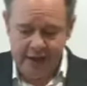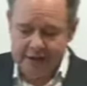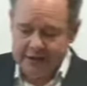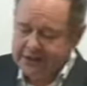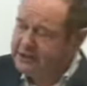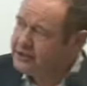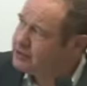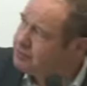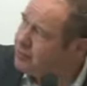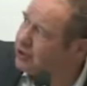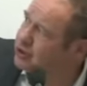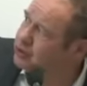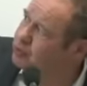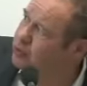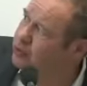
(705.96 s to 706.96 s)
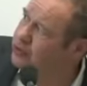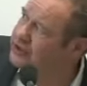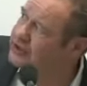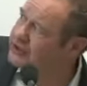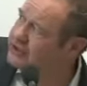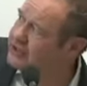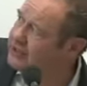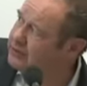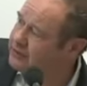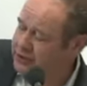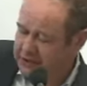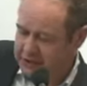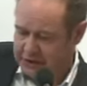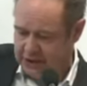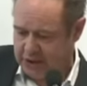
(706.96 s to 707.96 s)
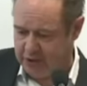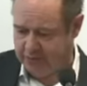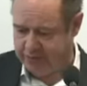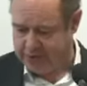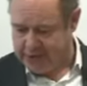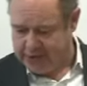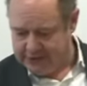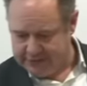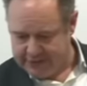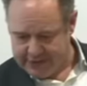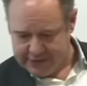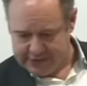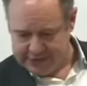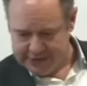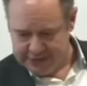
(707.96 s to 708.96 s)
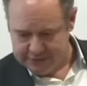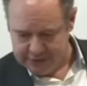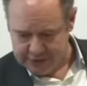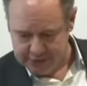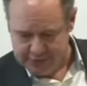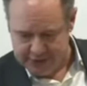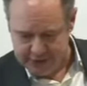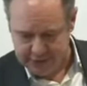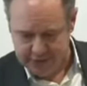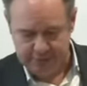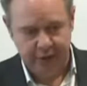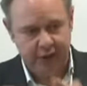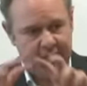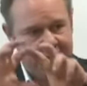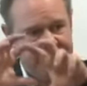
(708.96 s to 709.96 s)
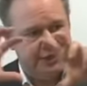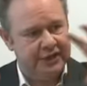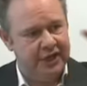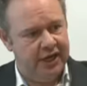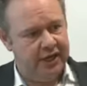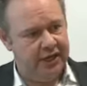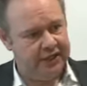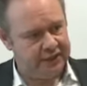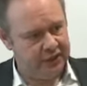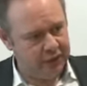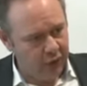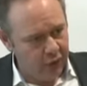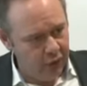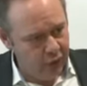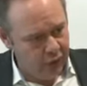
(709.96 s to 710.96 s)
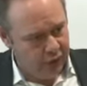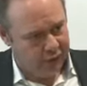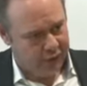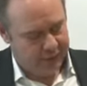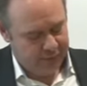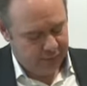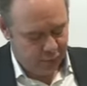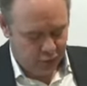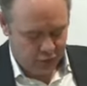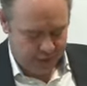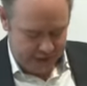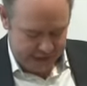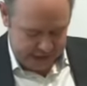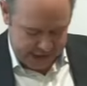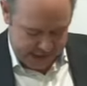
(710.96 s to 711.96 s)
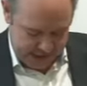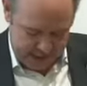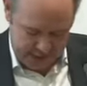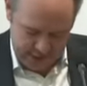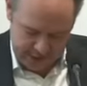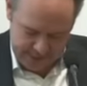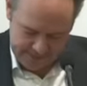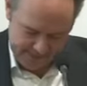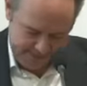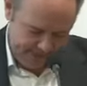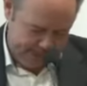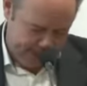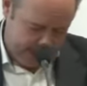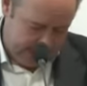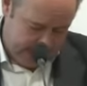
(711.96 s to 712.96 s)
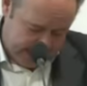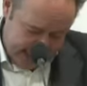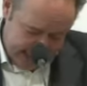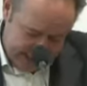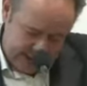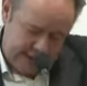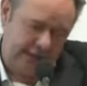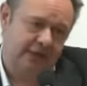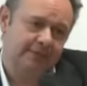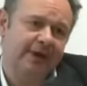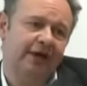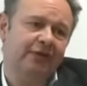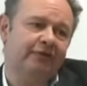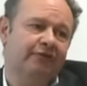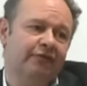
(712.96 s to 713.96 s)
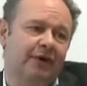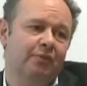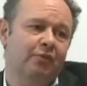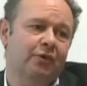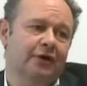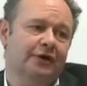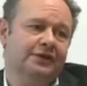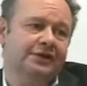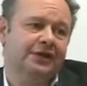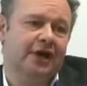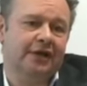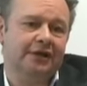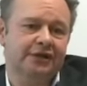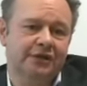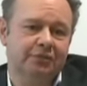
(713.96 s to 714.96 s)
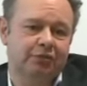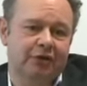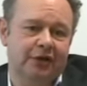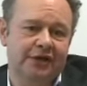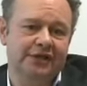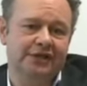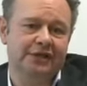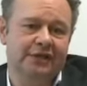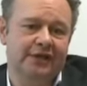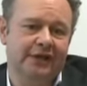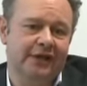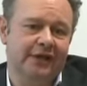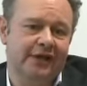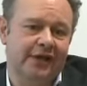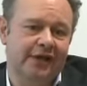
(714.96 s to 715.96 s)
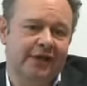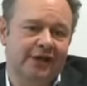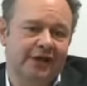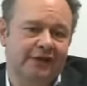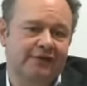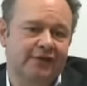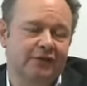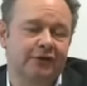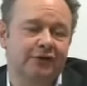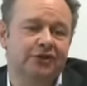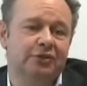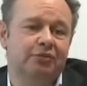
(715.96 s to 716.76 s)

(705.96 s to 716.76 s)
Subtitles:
This is much more a cinema scope. In fact, I can see it much better on mine, but it's longer and more rectangular. I guess the key about the front was, unsurprisingly, if you looked